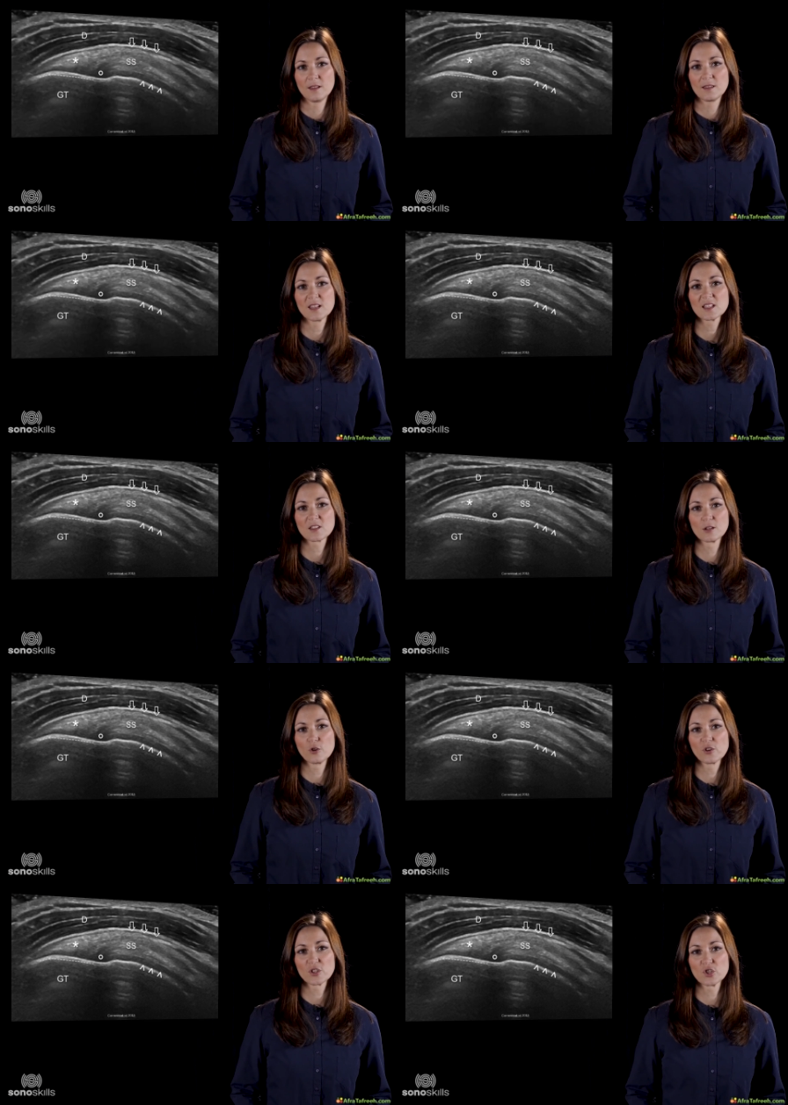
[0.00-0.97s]
This is the
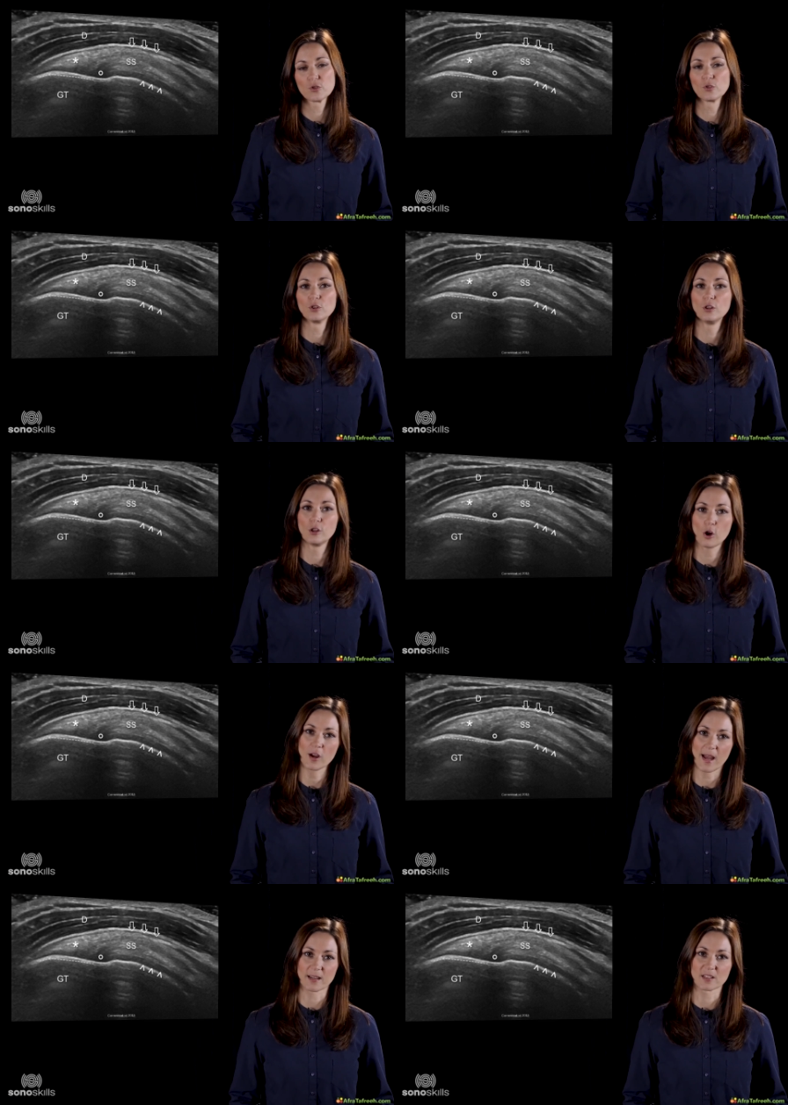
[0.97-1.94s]
longitudinal
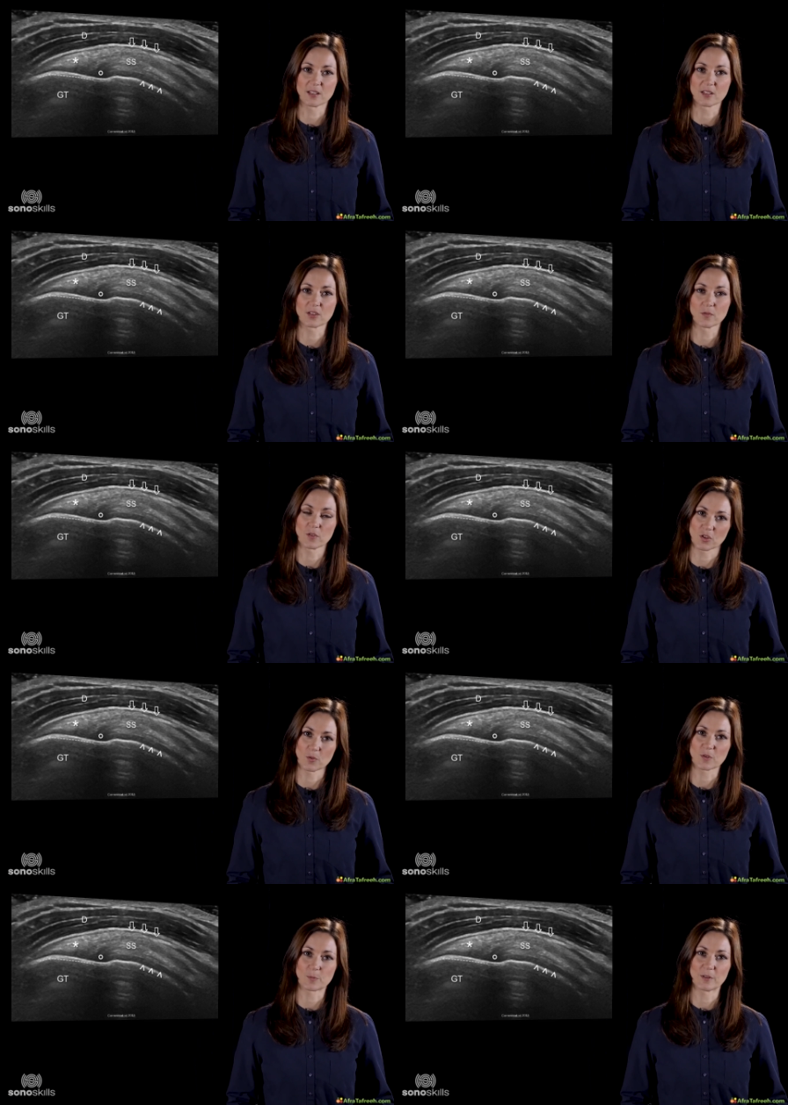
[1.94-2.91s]
long axis of the
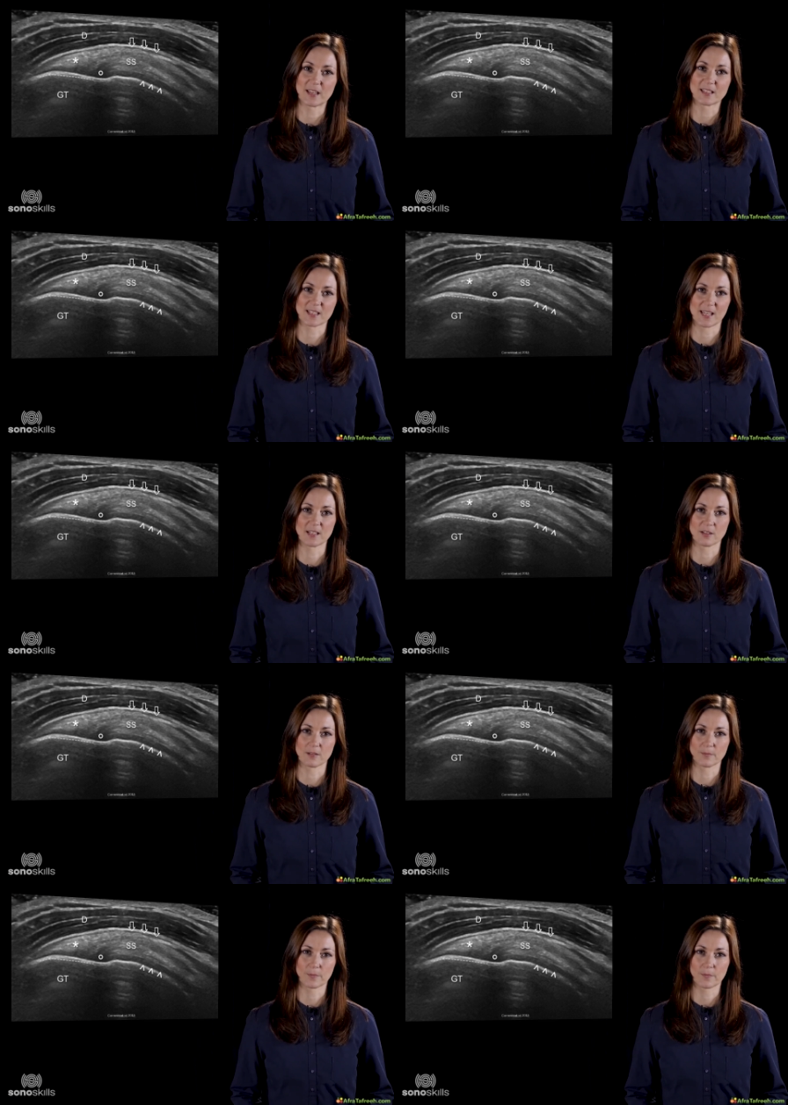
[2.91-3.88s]
supraspinatus
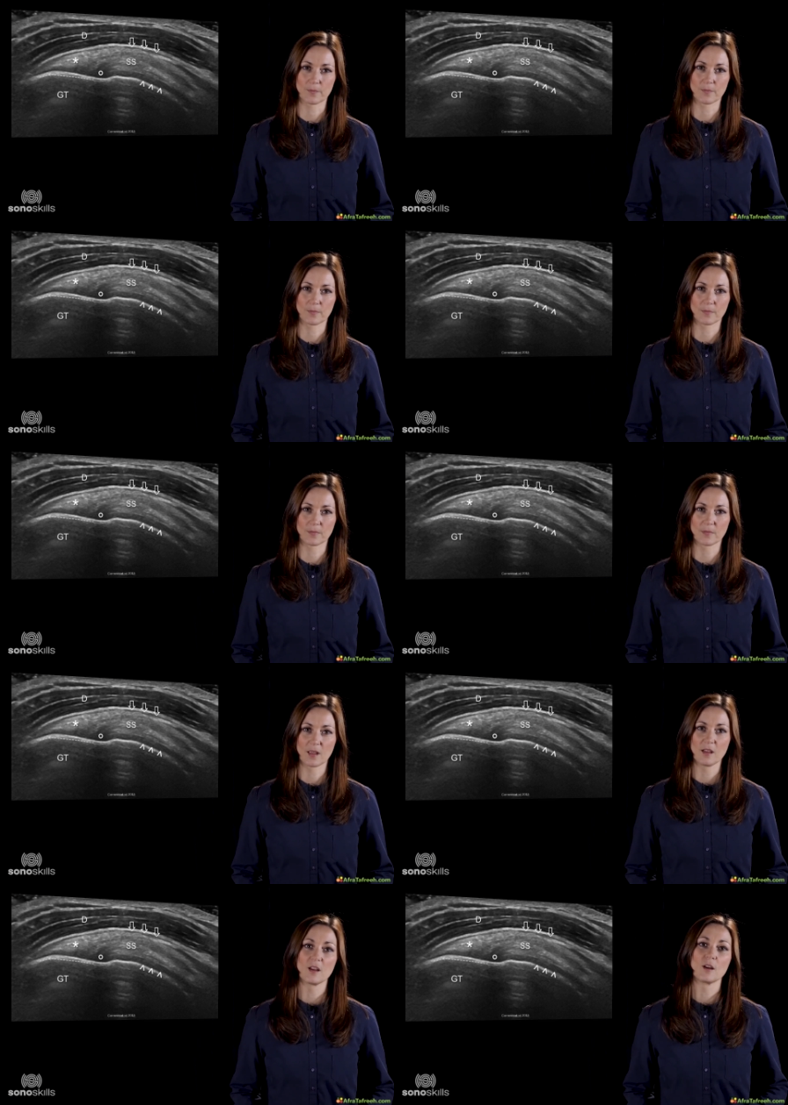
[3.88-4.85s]
tendon.
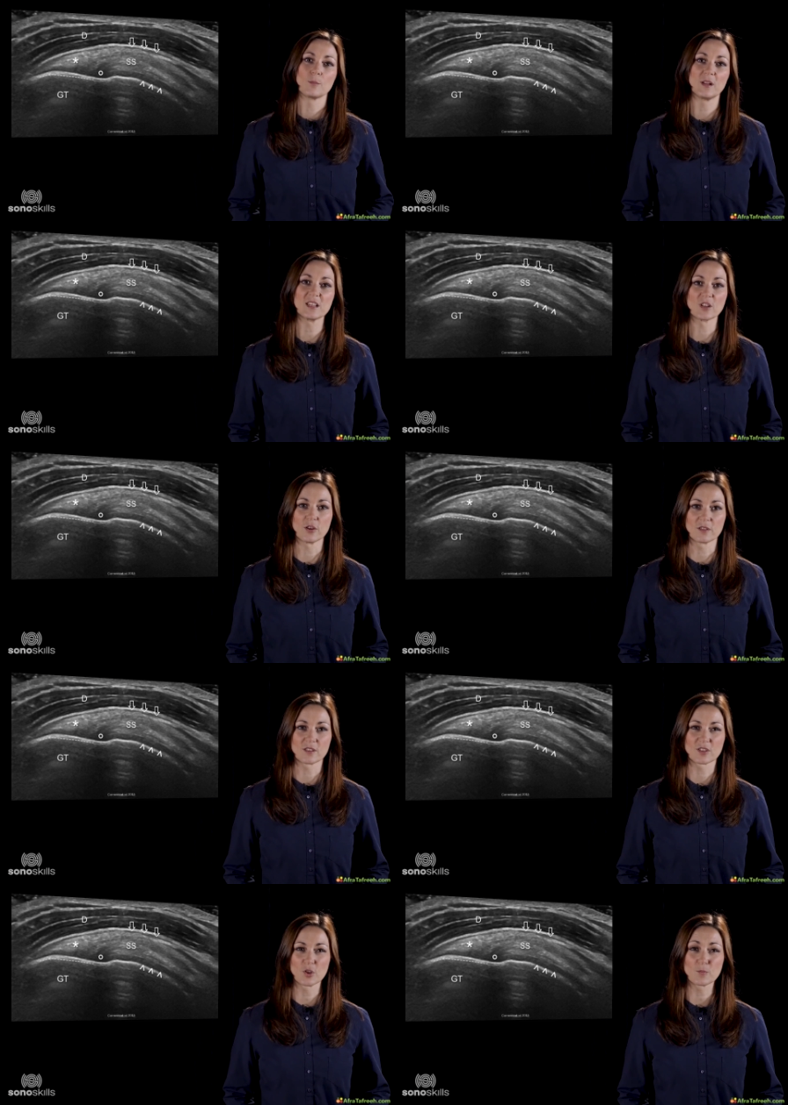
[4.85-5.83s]
Please note that
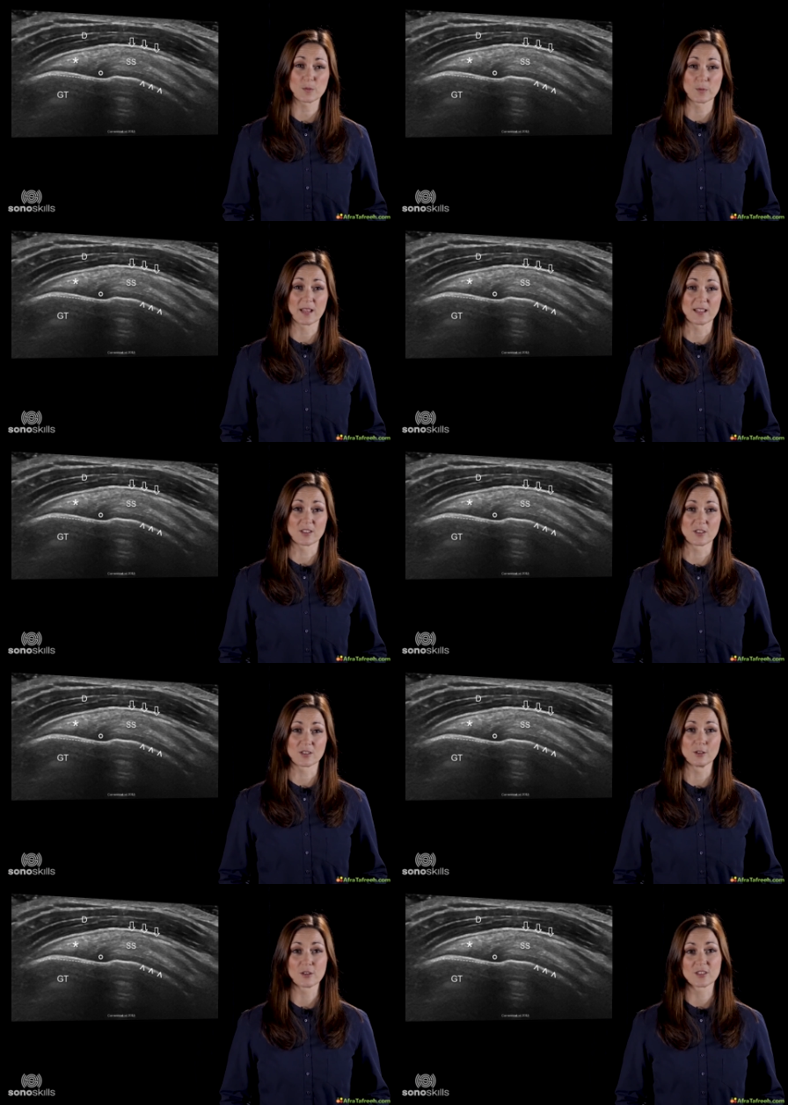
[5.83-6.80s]
the
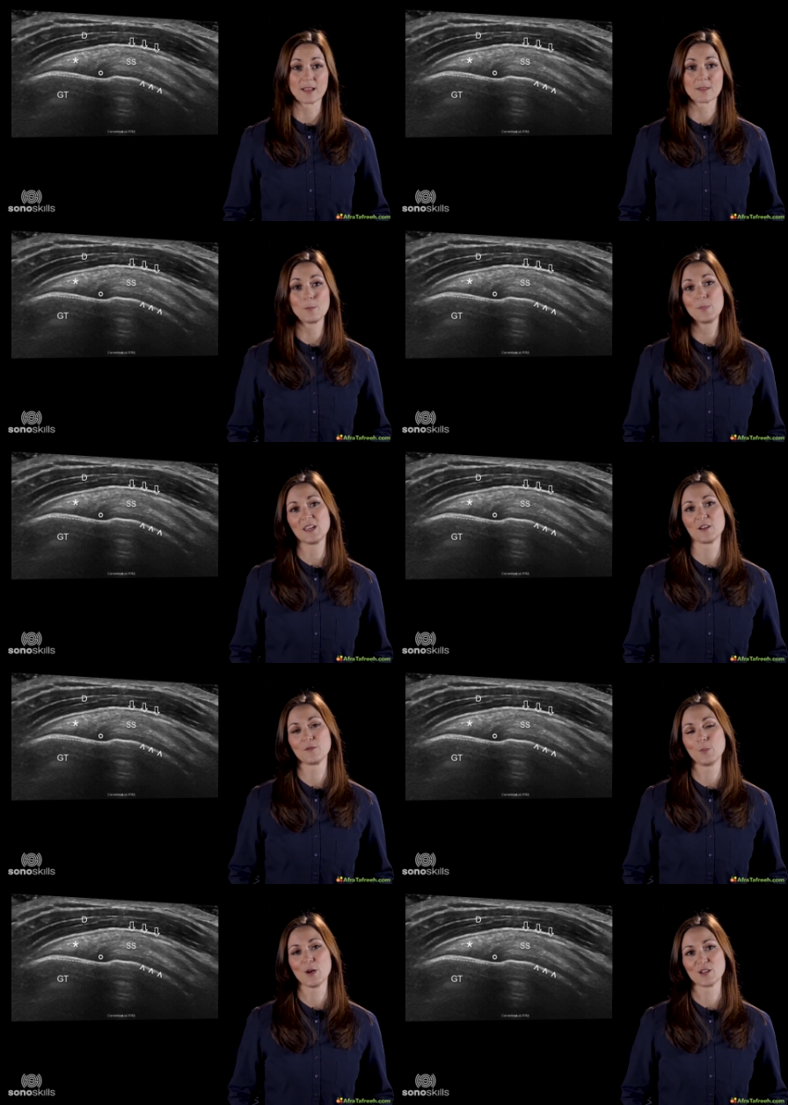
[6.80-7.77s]
supraspinatus looks like the beak of
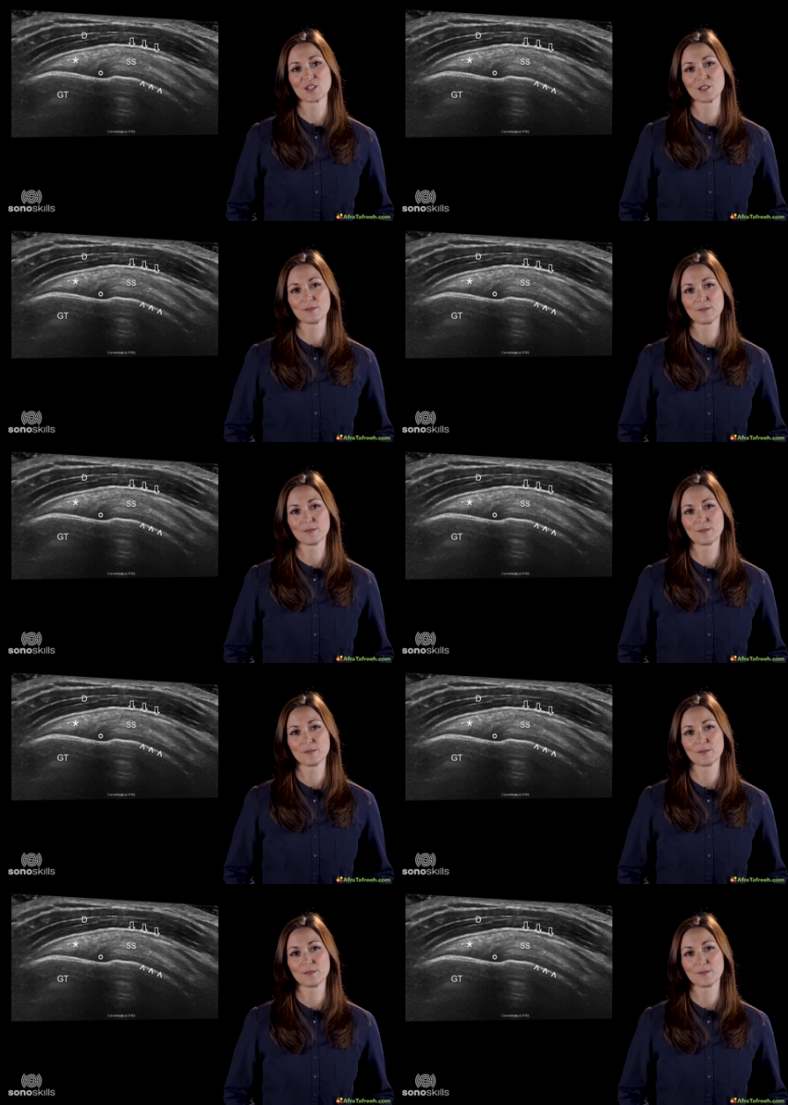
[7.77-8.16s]
a bird.